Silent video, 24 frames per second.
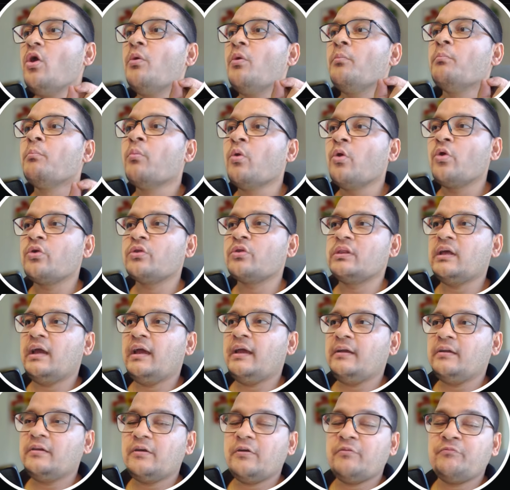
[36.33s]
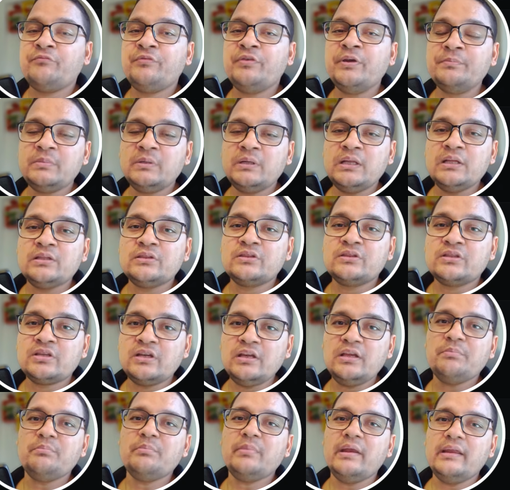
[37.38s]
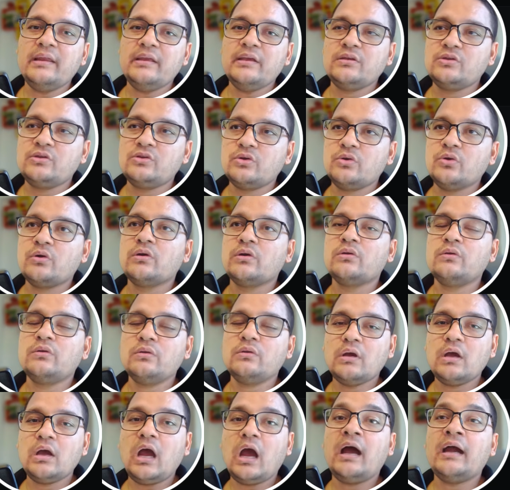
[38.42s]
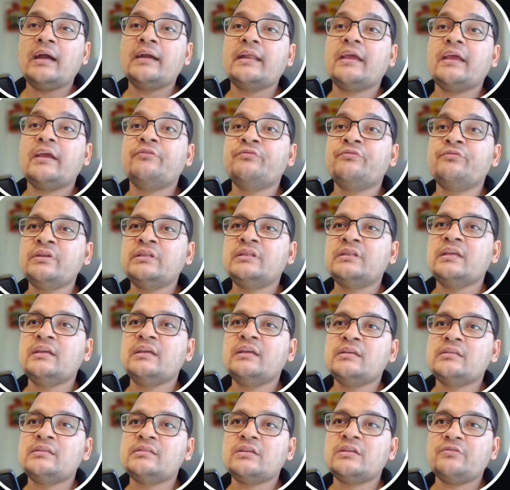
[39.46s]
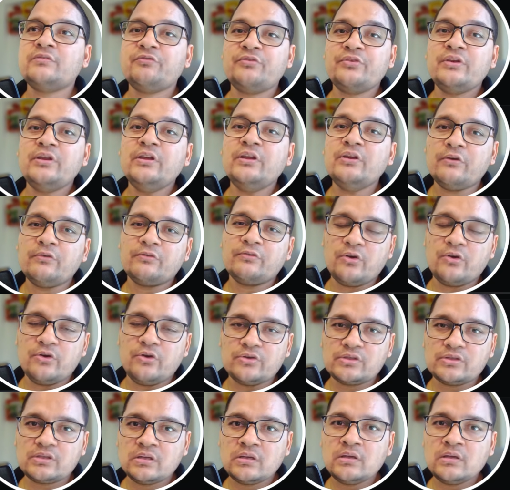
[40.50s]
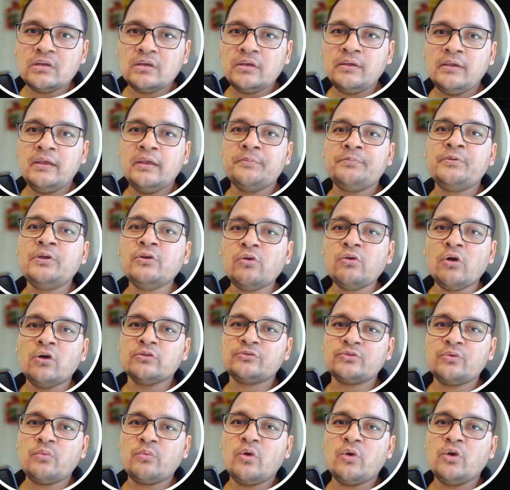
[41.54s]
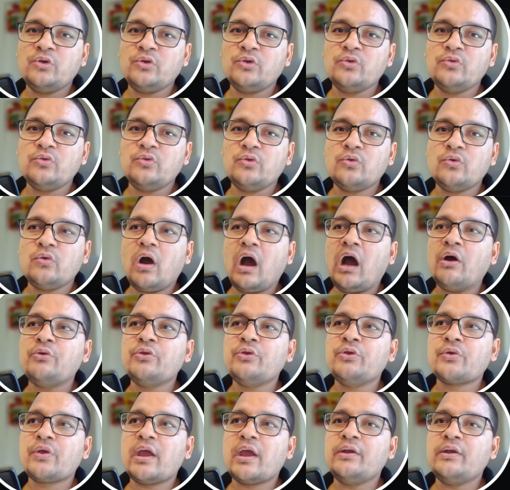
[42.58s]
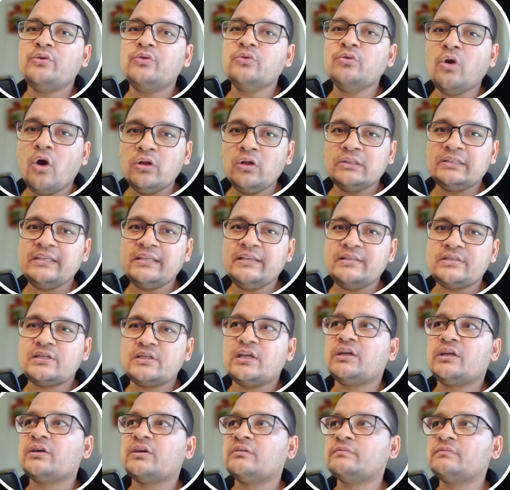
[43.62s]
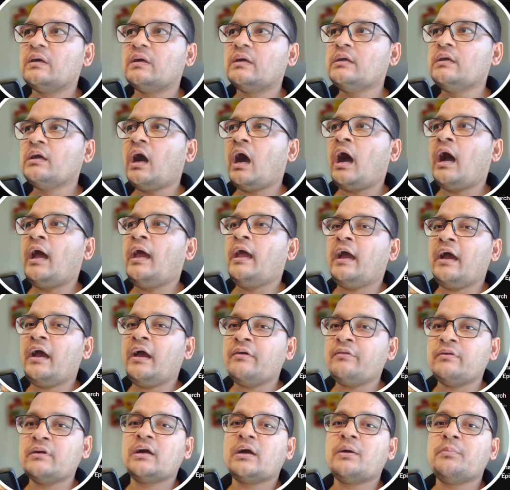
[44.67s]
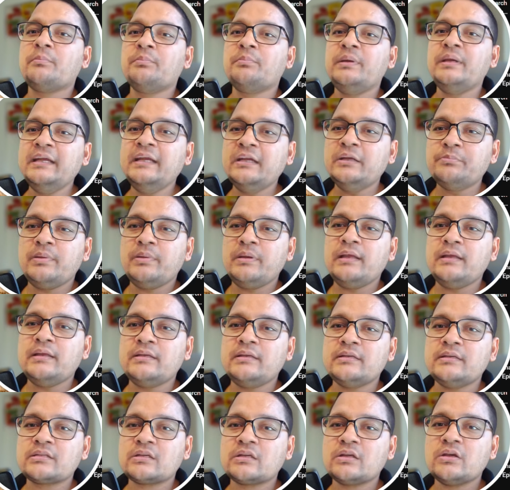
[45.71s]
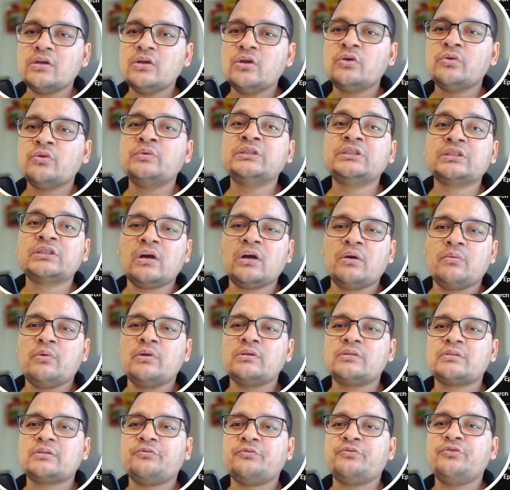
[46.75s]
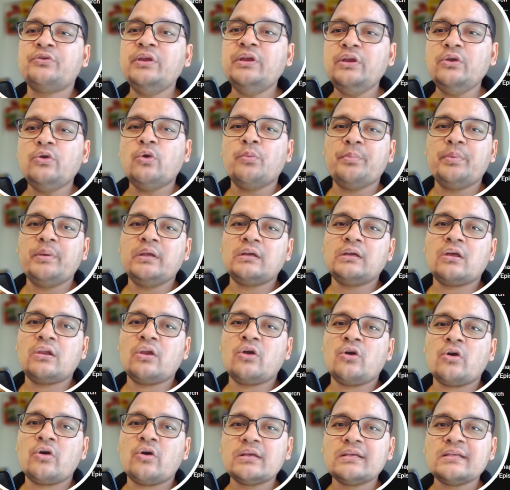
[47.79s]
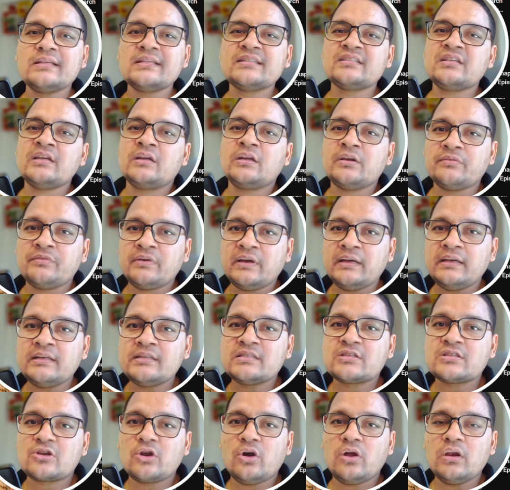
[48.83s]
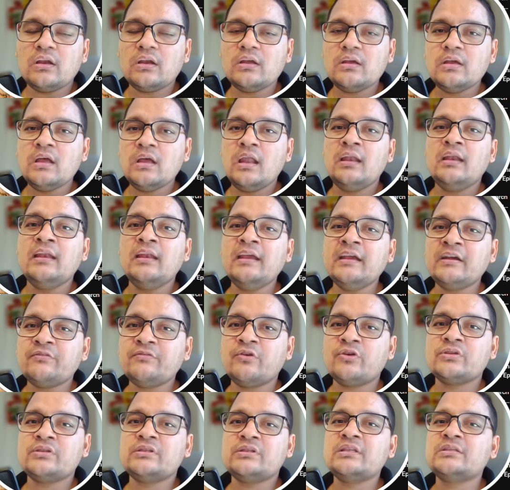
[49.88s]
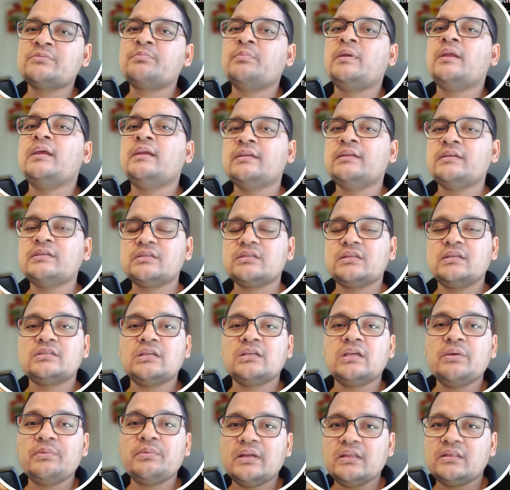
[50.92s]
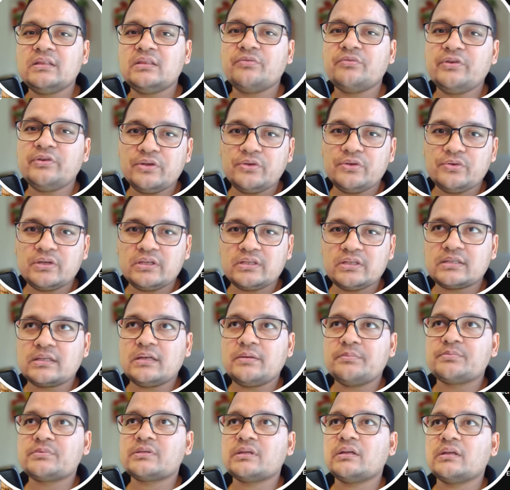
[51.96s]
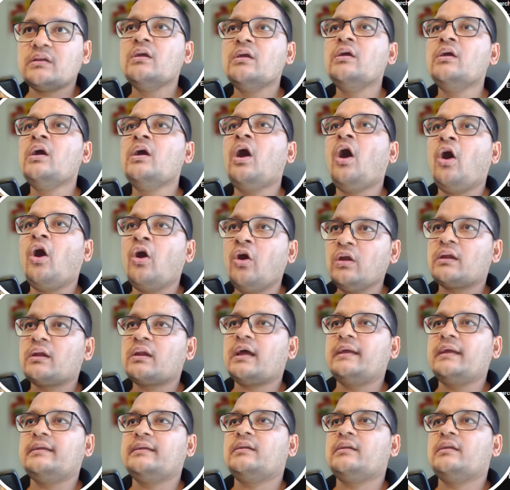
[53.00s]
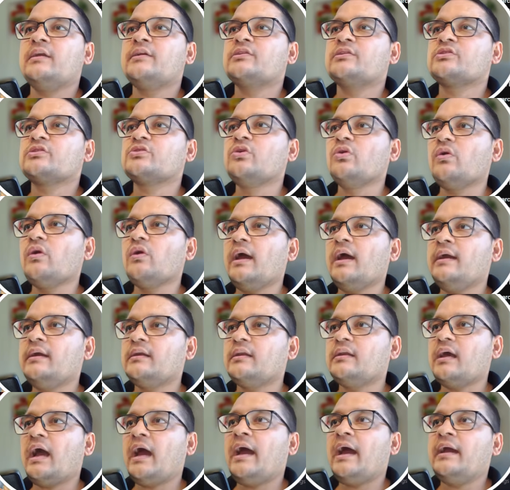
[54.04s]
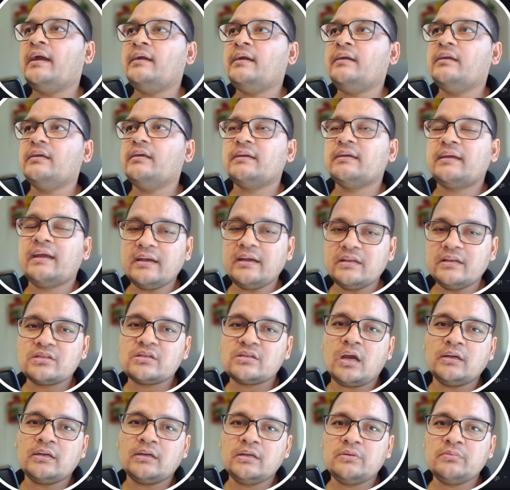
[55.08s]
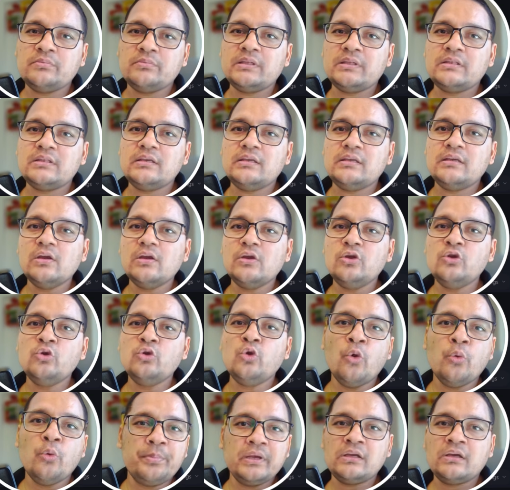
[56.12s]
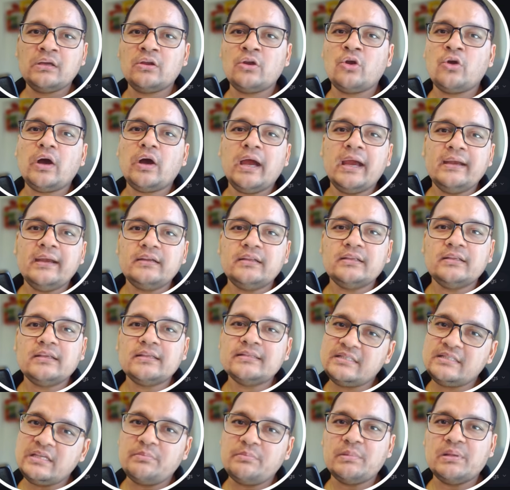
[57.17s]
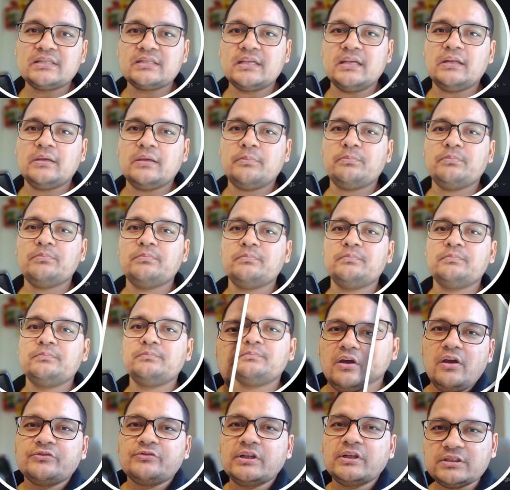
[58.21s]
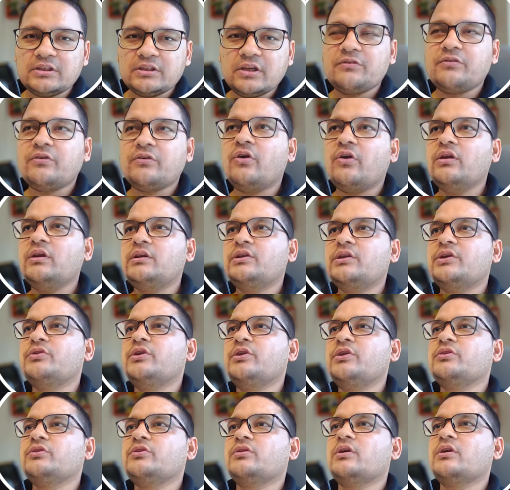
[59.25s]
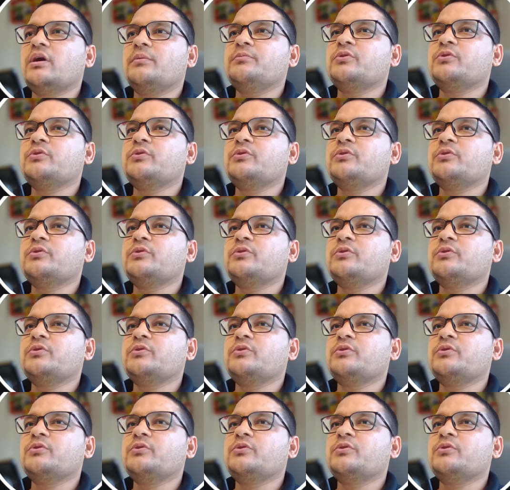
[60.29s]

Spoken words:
more than 53 million token and everything is in free of cost. If you also want to know how you can do all these setup, I have a complete playlist which covers free OpenClaw setup and install. Link for this playlist is given in the video description. All right, let's go ahead and get started with the OpenClaw and Gmail setup. First of all, you need to come